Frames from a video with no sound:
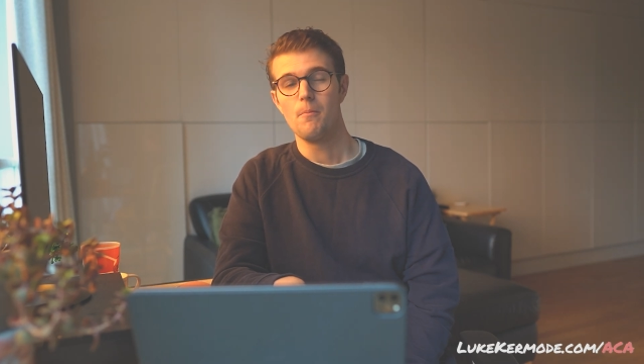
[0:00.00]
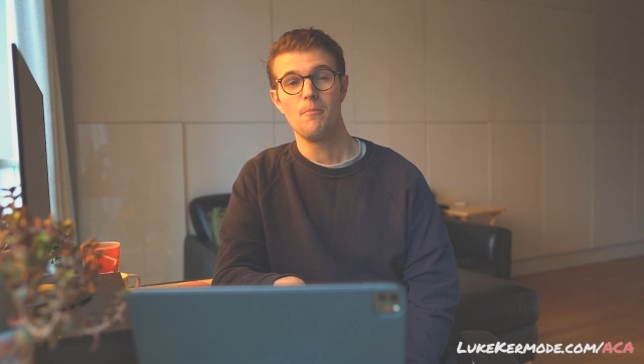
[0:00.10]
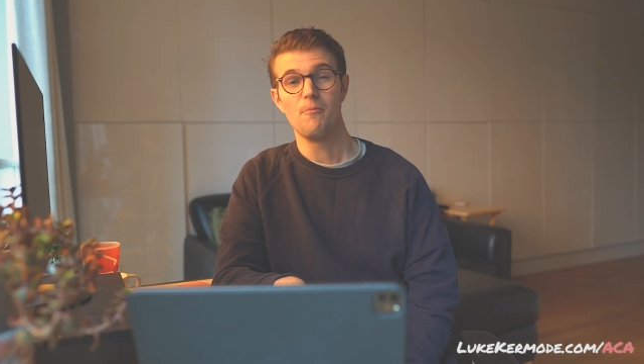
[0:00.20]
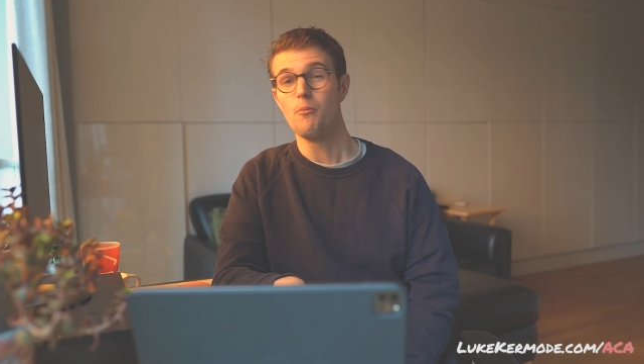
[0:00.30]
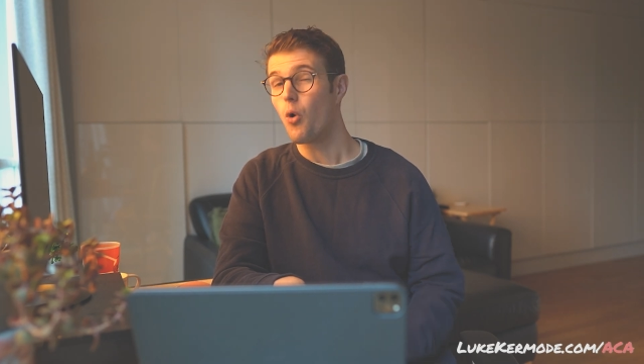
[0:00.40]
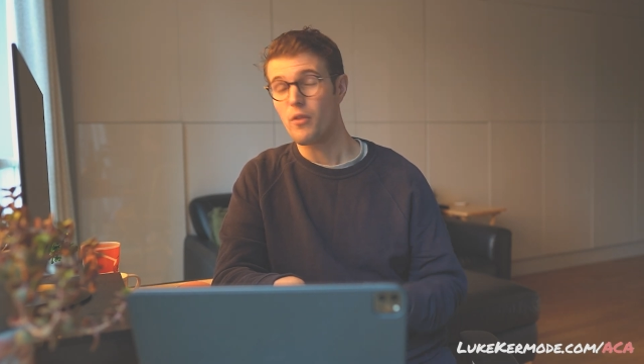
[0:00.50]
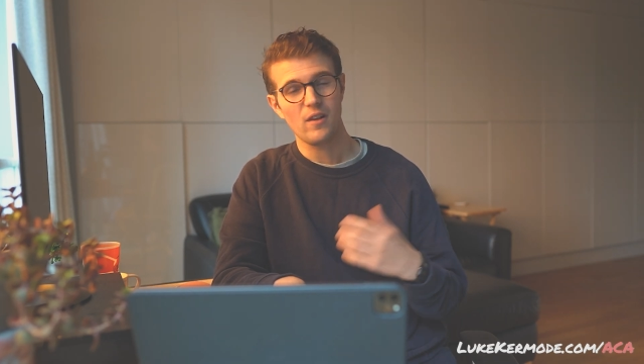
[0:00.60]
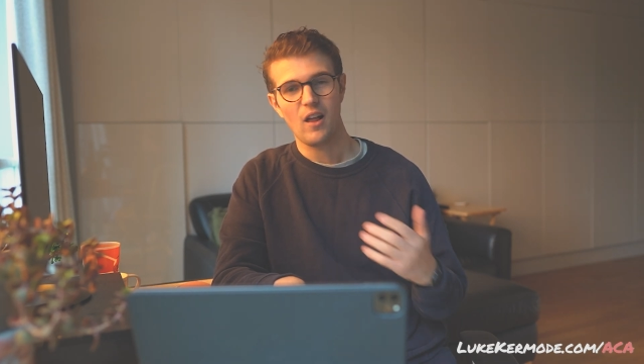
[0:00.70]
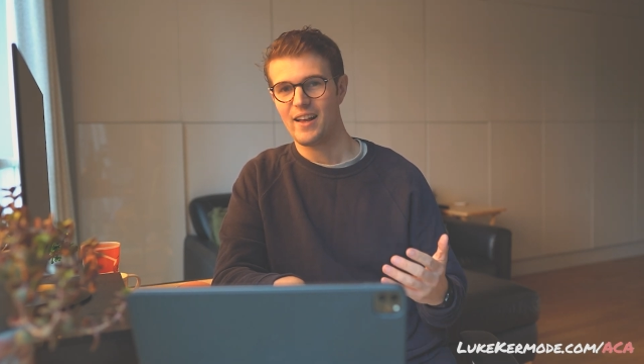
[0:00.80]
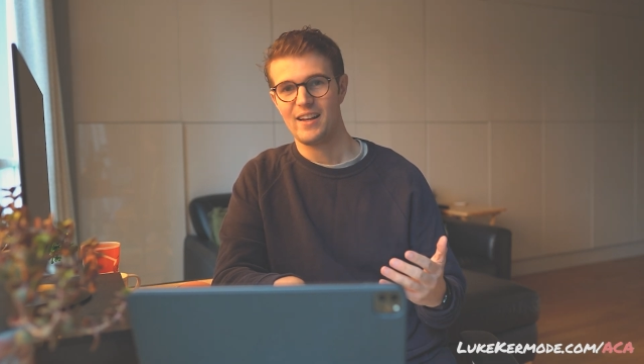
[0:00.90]
more than
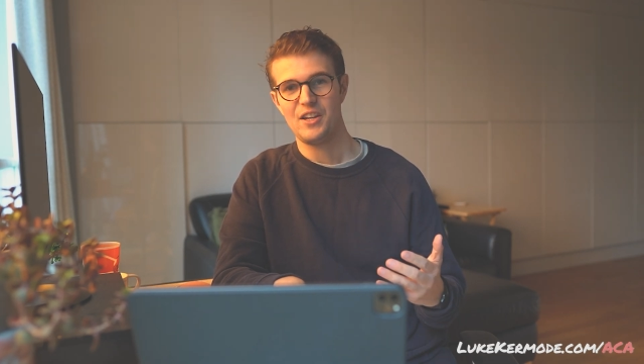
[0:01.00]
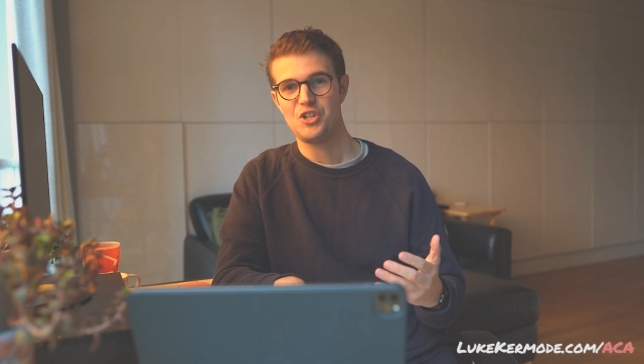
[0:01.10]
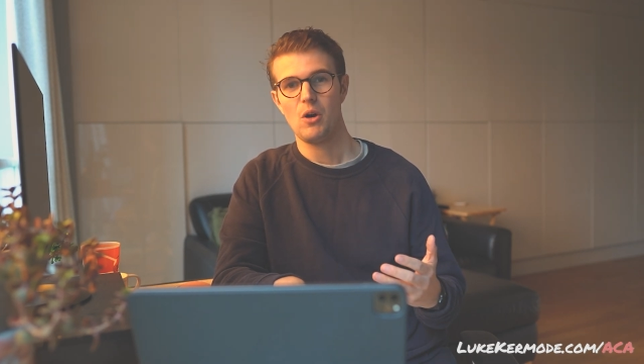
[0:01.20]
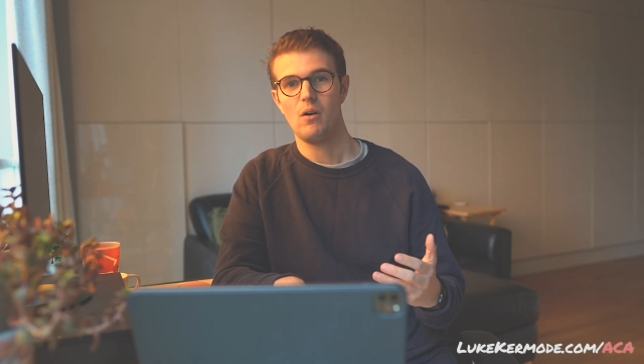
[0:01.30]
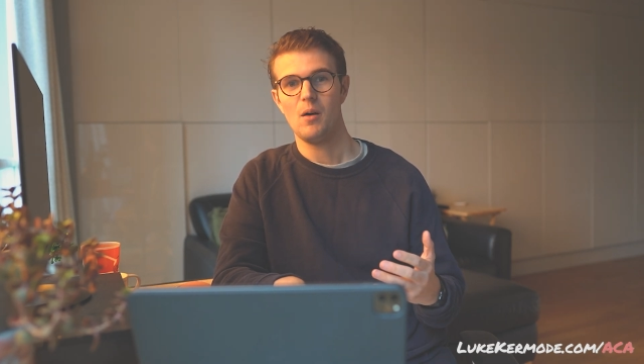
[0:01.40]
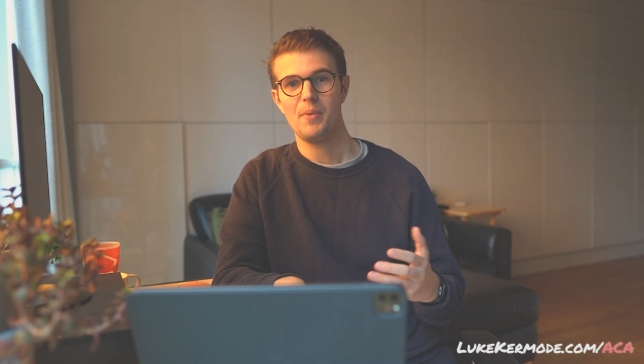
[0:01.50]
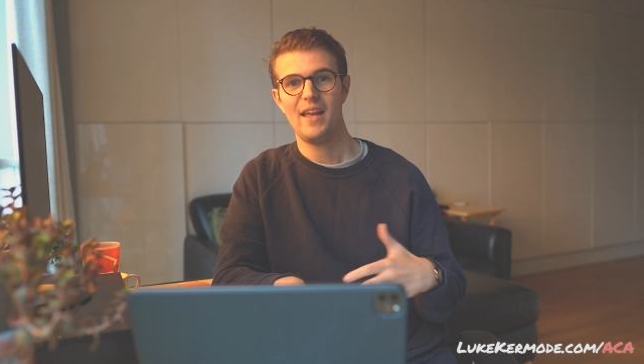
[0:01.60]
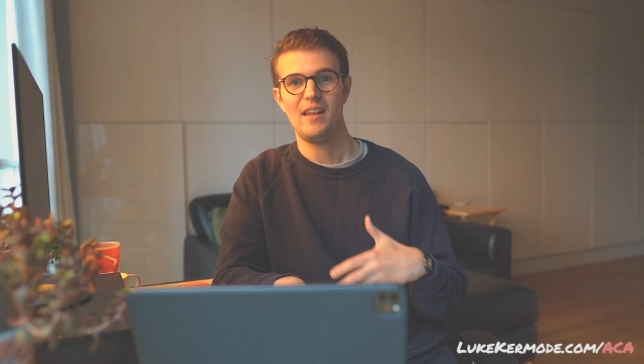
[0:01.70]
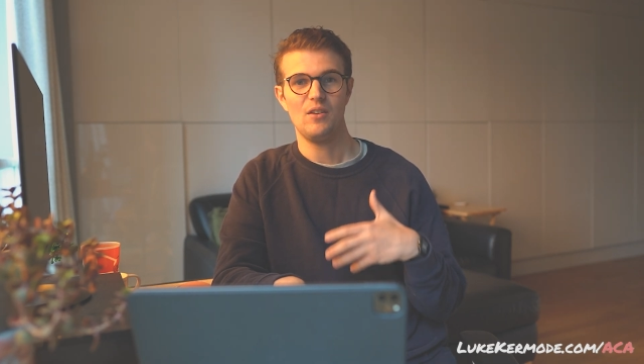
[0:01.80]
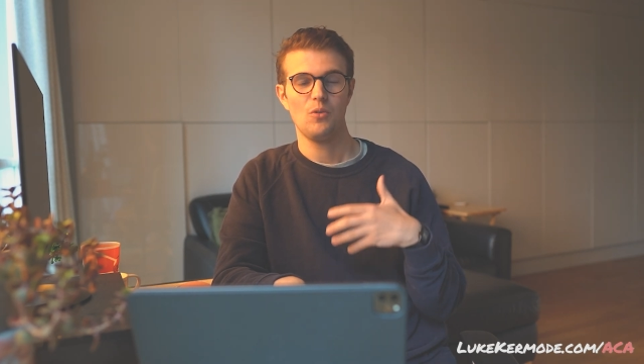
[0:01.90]
likely show up
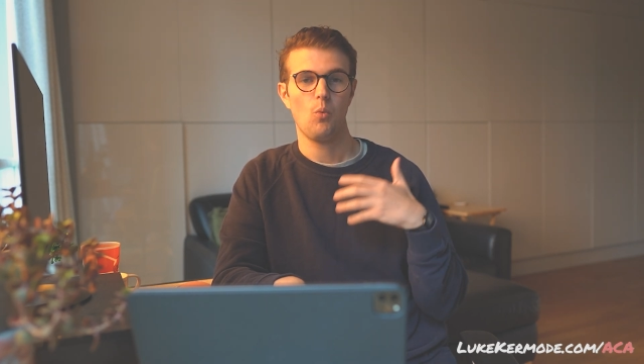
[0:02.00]
in